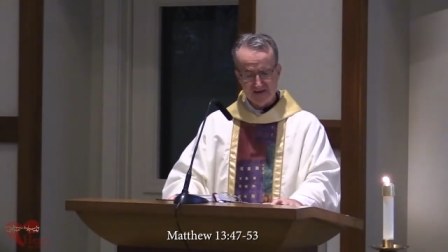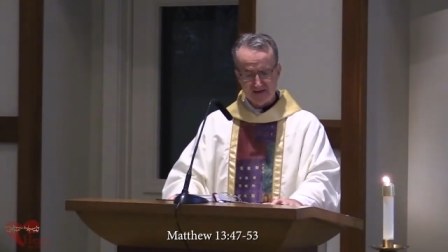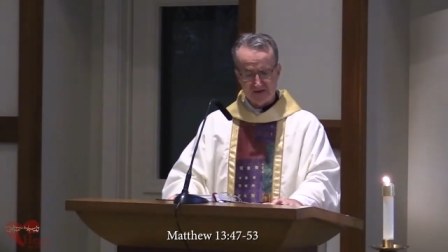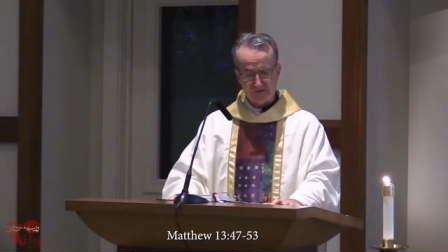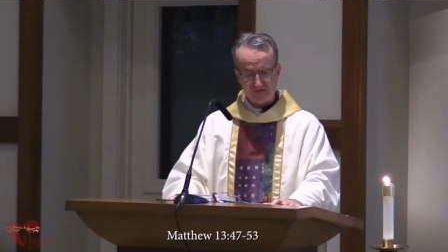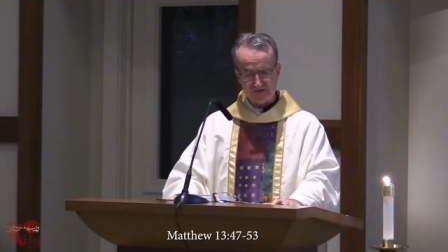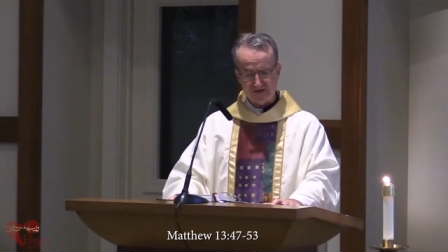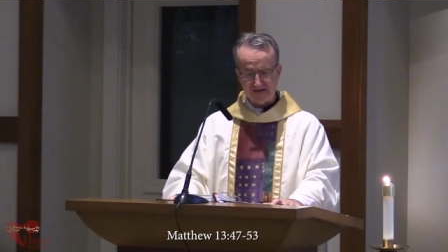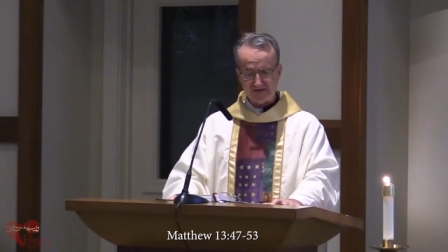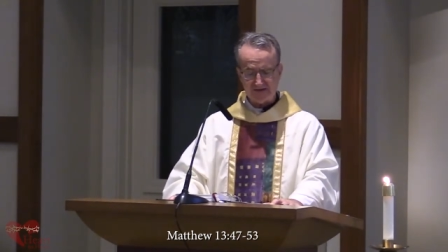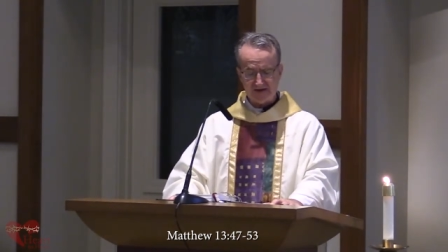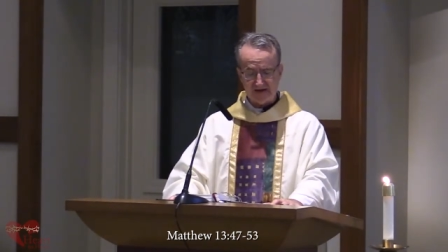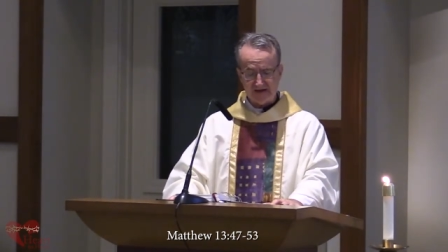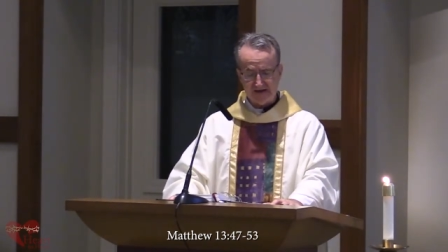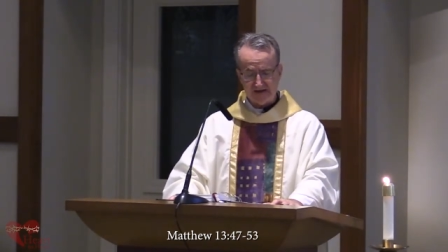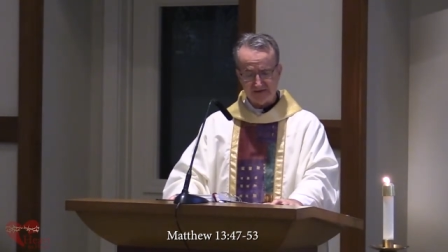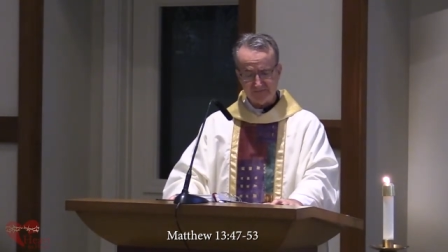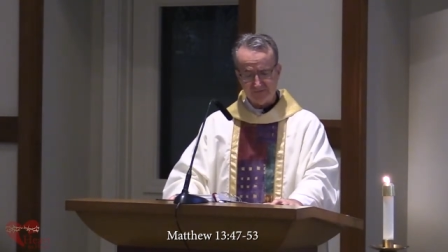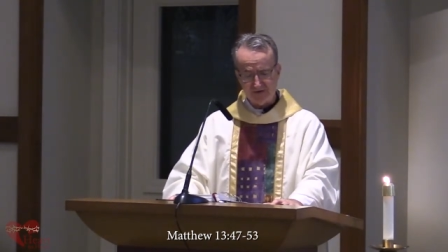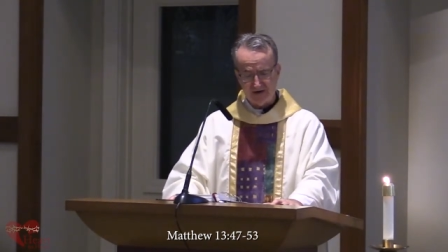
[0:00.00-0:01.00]
is like the
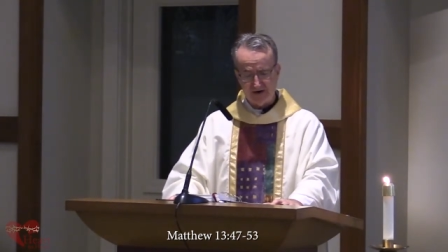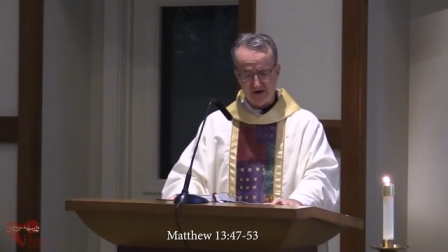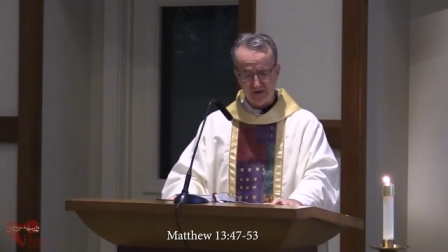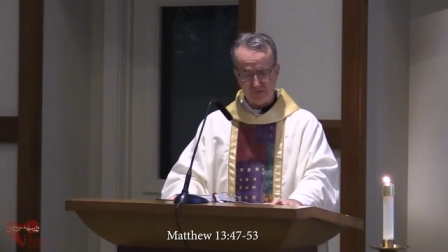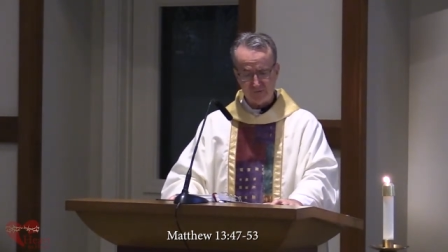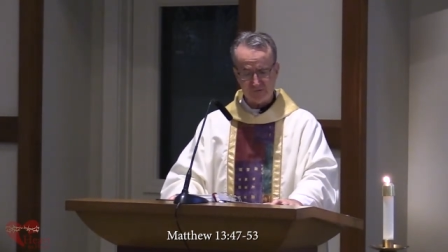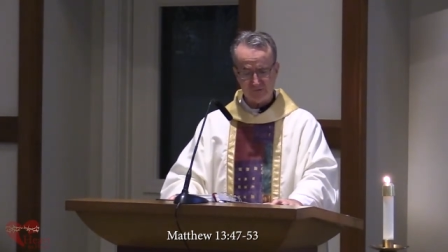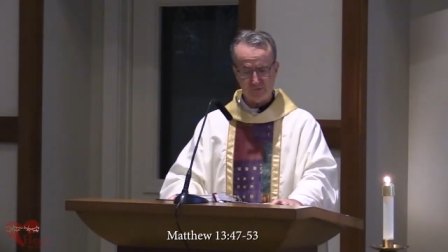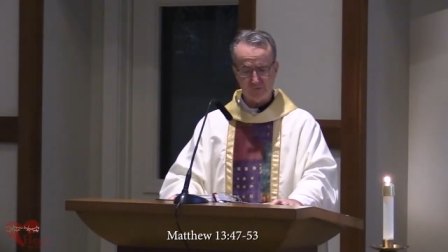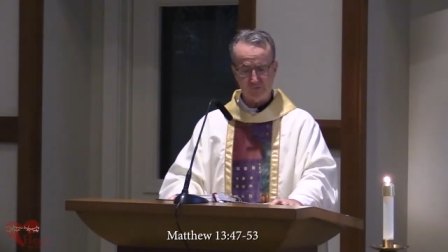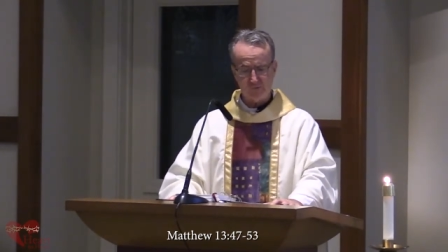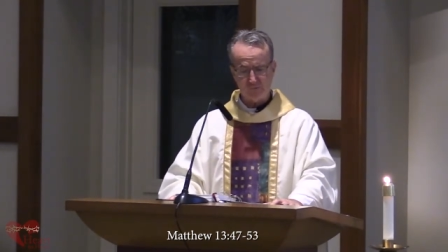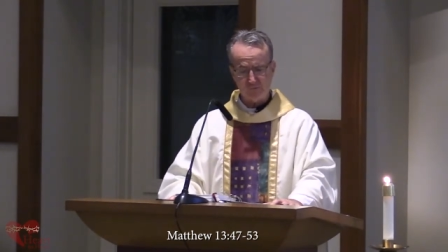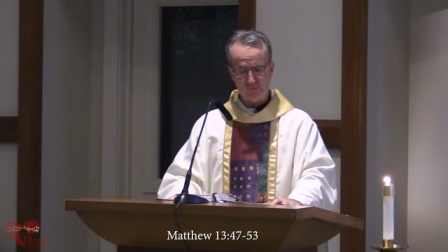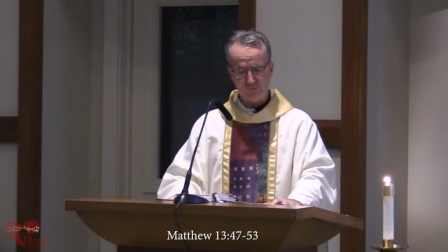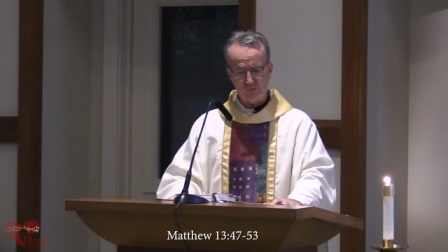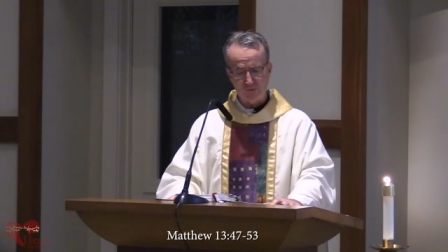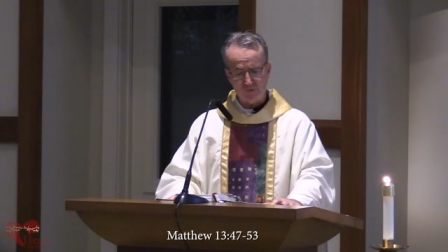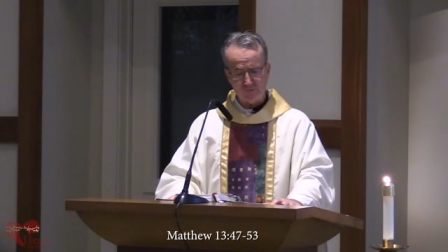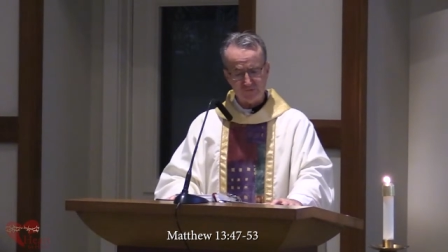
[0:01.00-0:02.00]
head of a household,
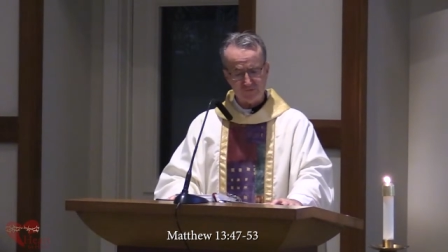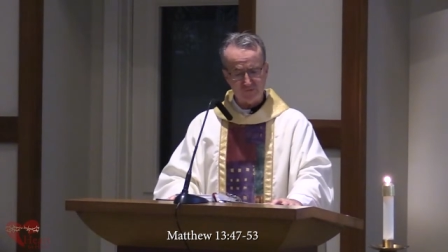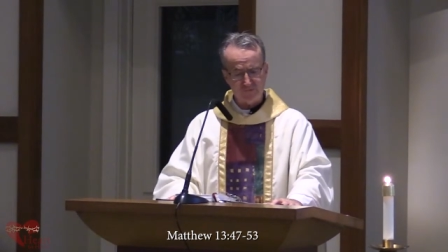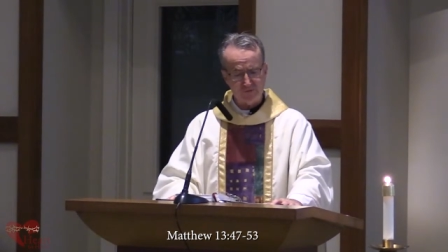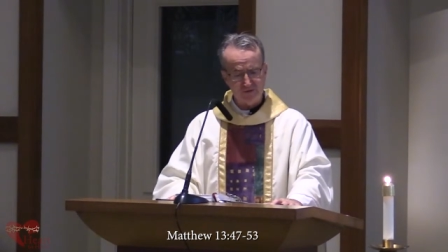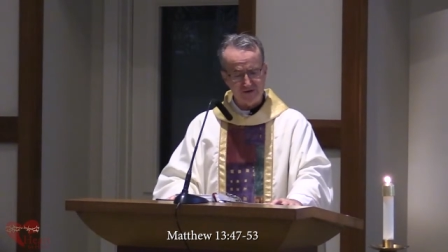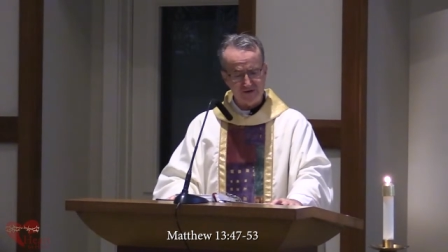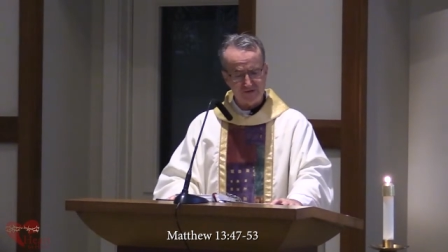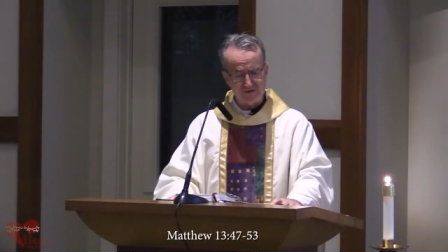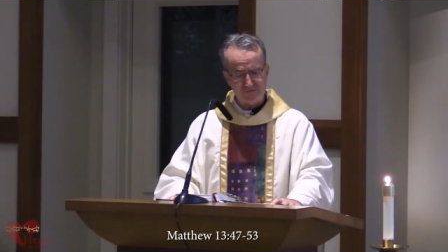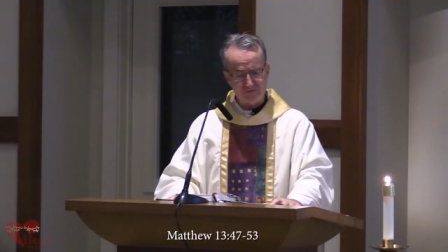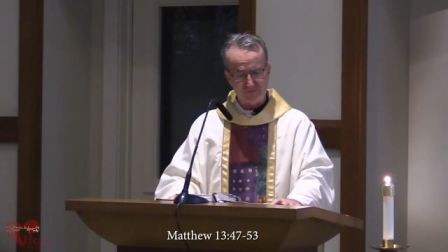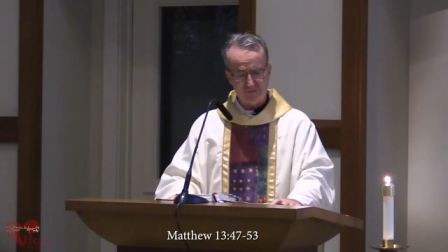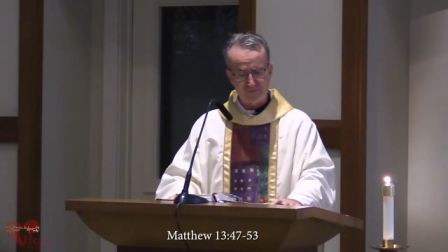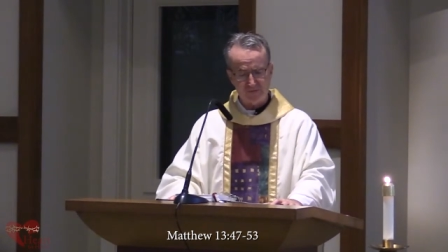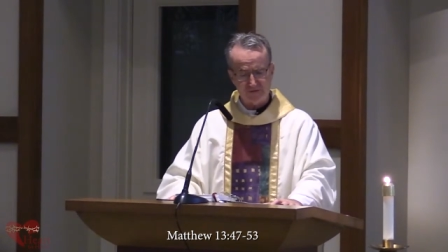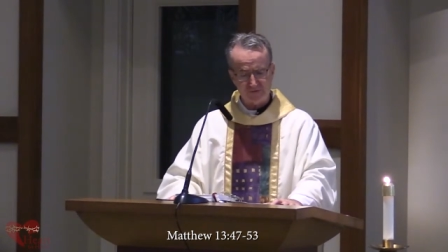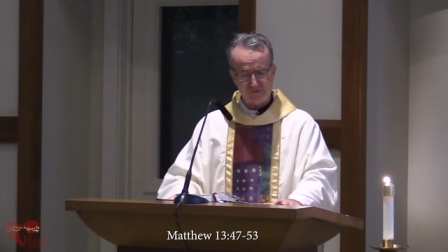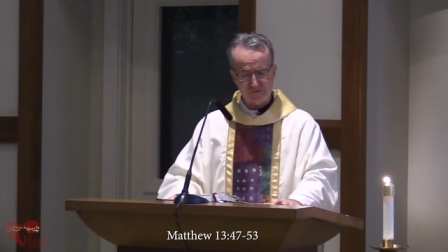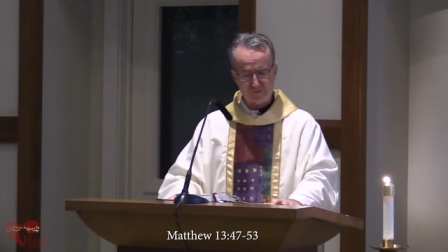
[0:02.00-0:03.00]
who also brings from
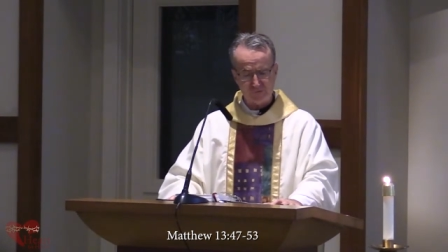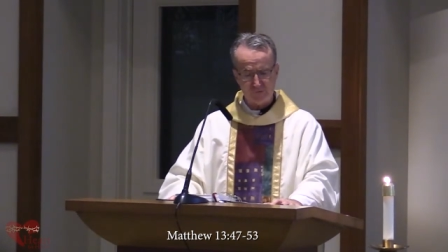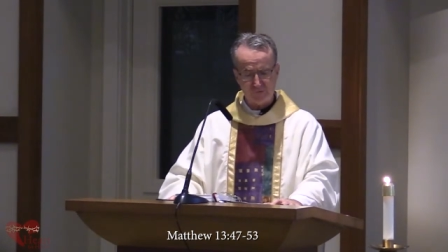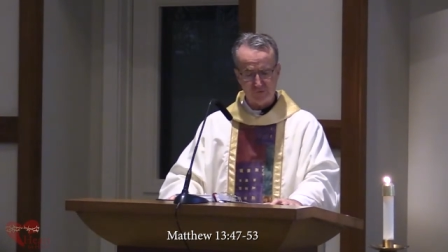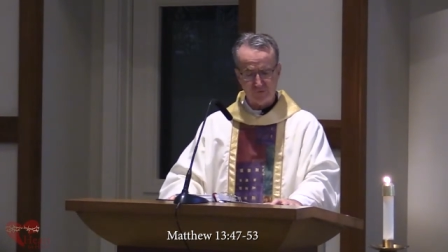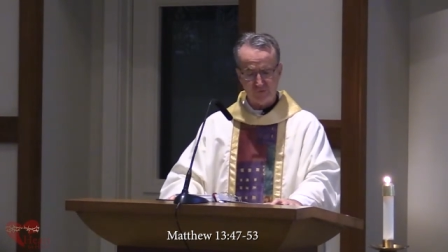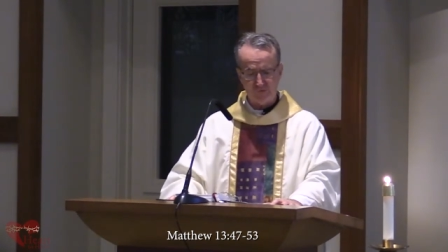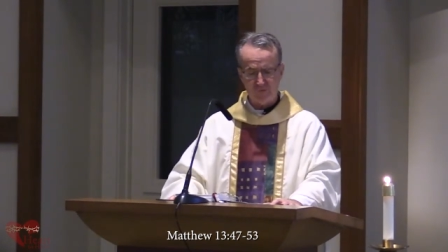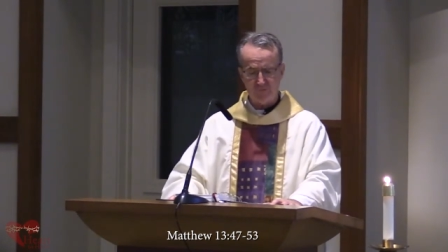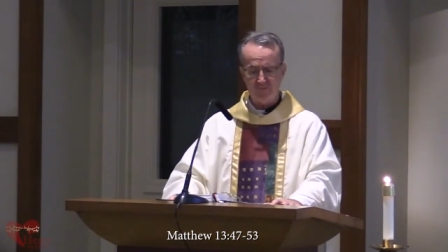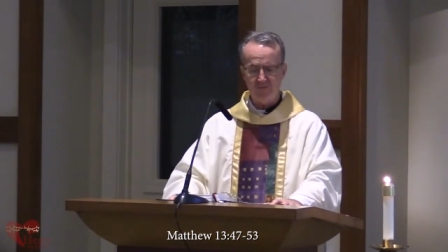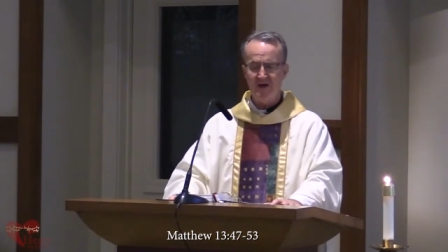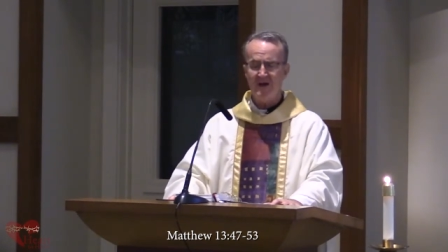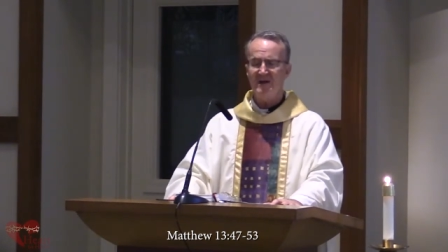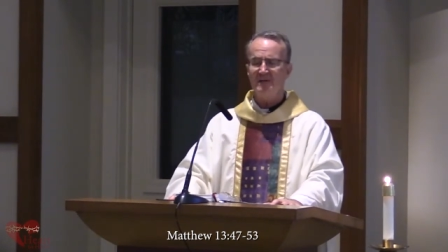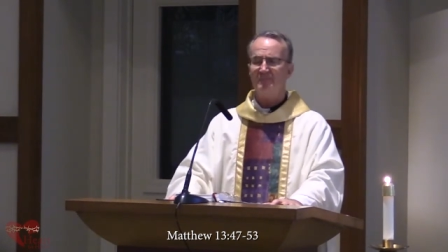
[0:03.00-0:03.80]
his storeroom